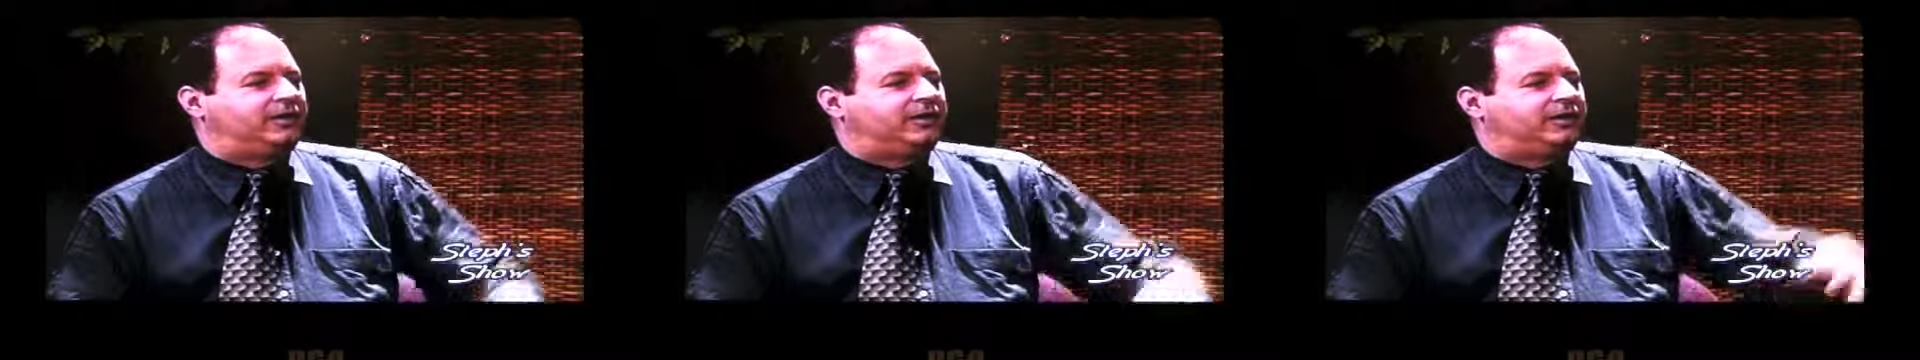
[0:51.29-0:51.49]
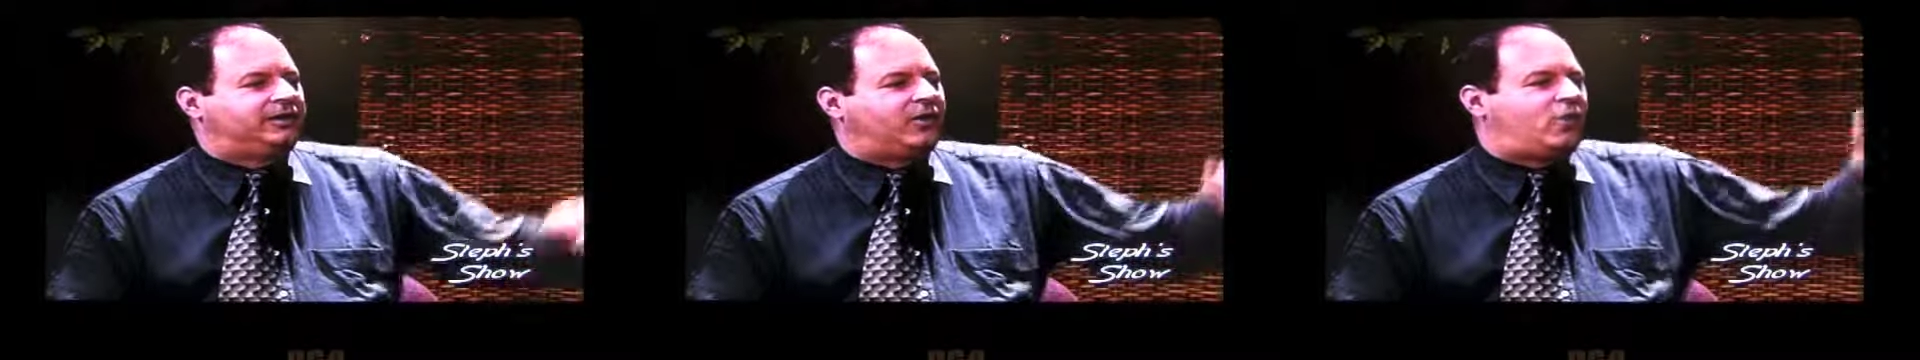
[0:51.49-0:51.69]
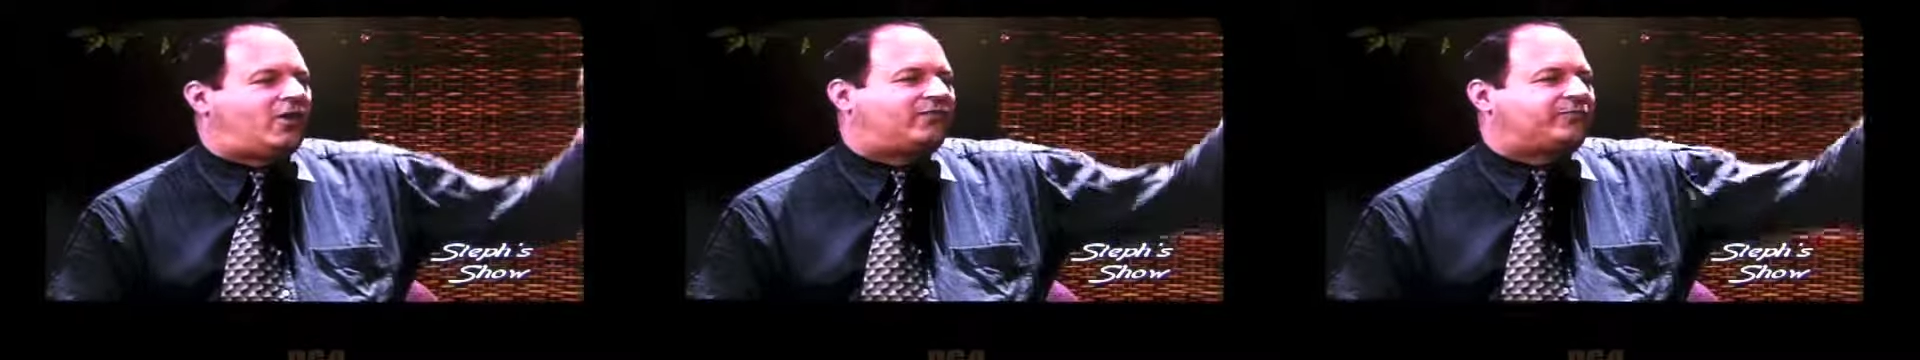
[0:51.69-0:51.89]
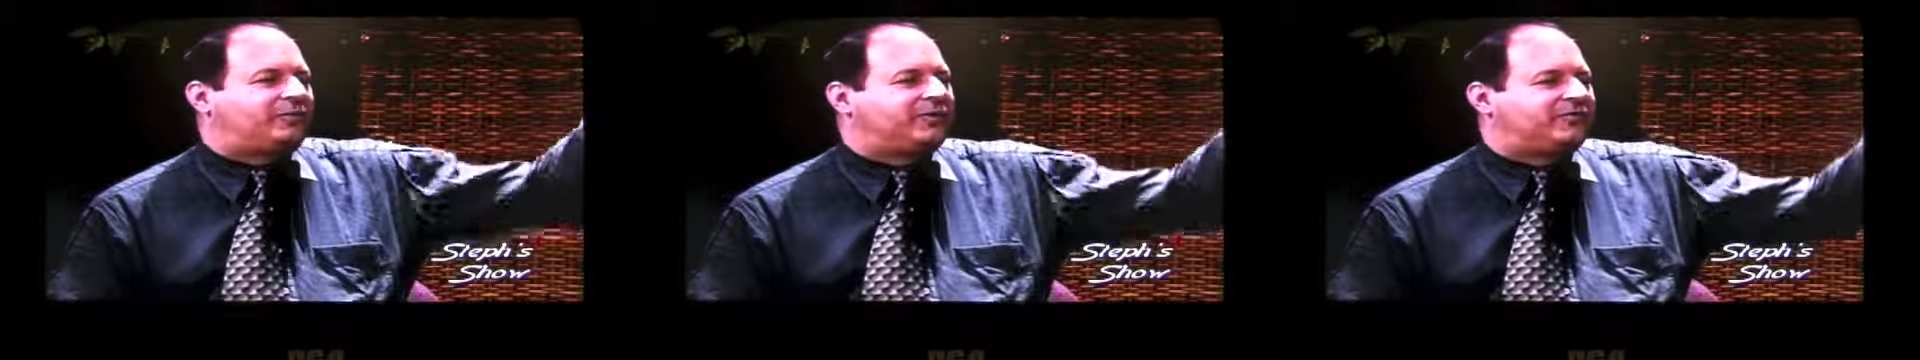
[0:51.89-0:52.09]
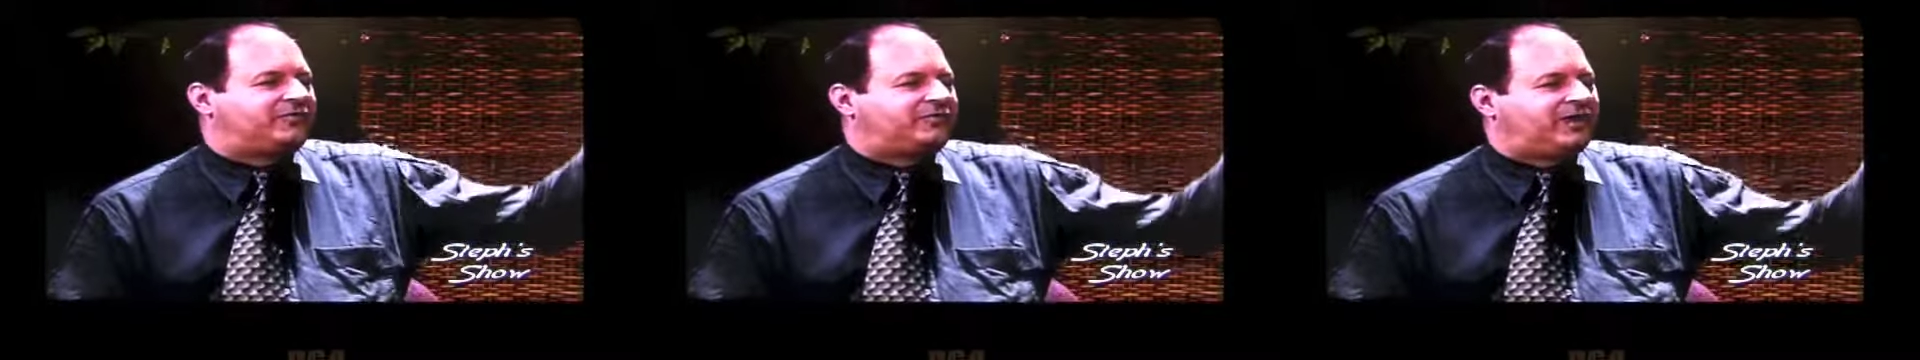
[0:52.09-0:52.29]
in
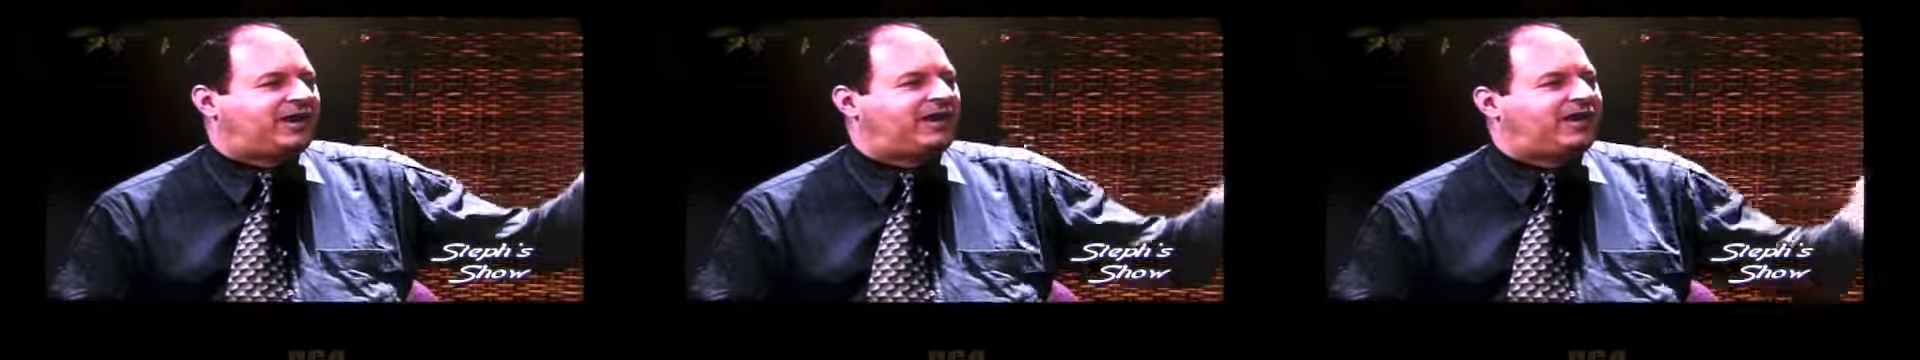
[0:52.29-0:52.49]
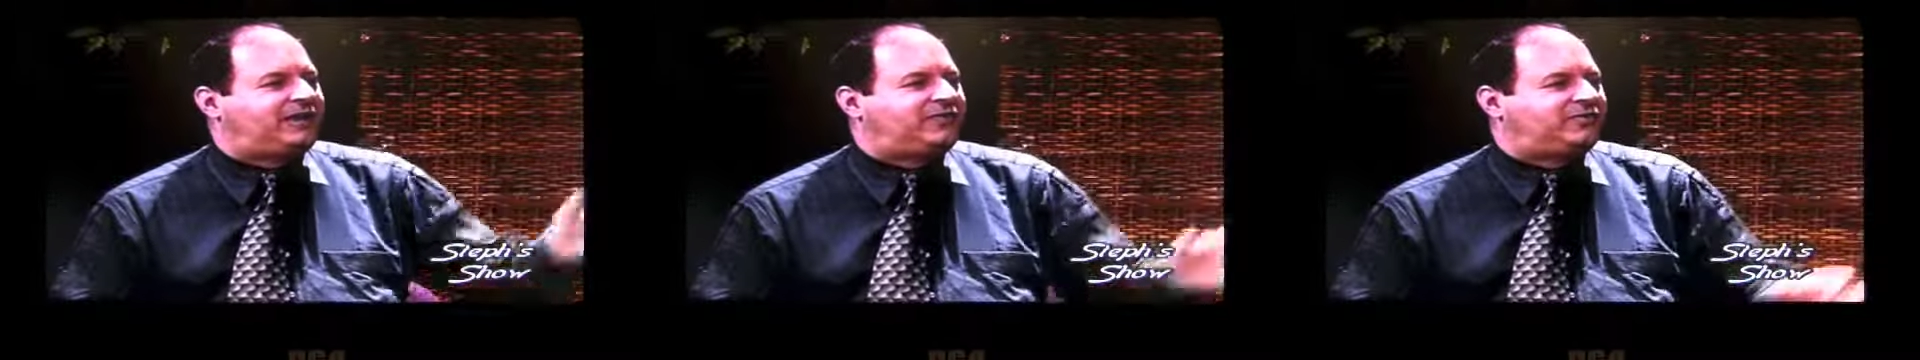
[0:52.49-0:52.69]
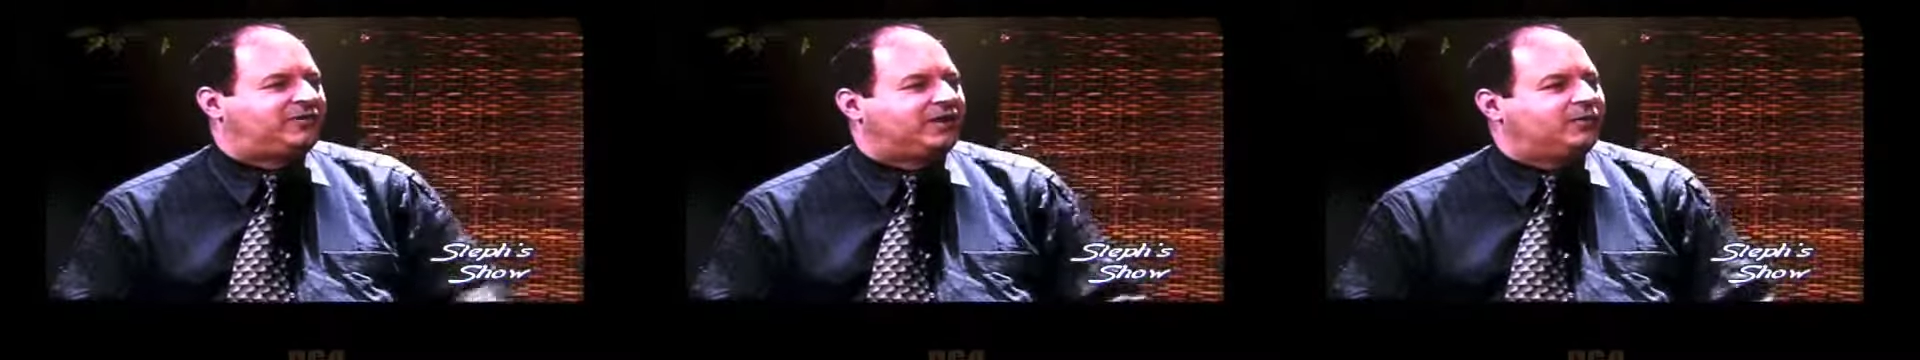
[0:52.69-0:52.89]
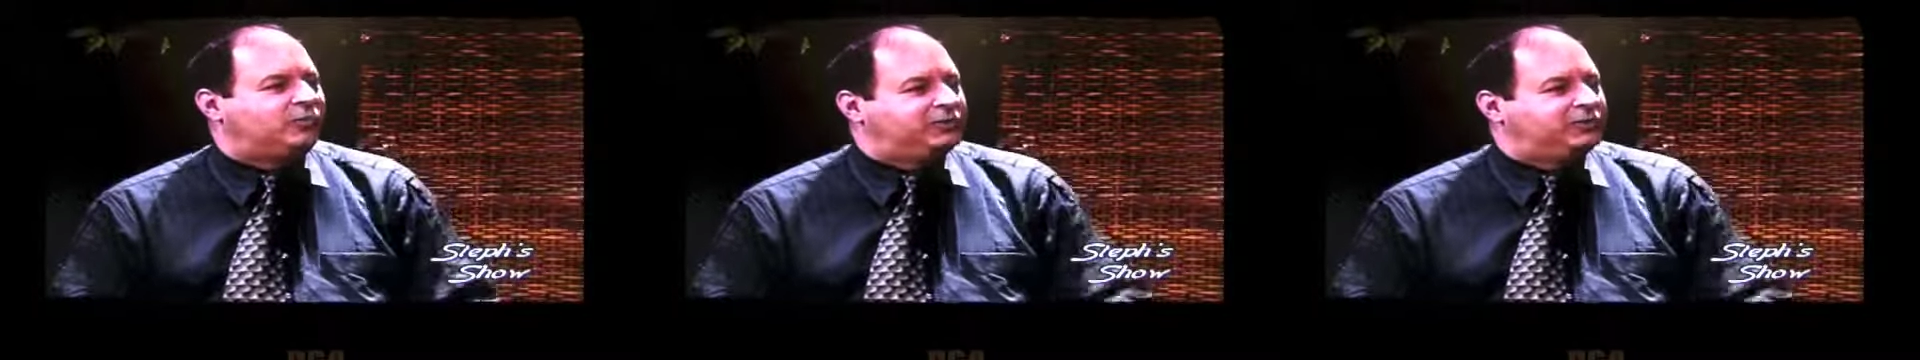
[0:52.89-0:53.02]
Hoffman Estates,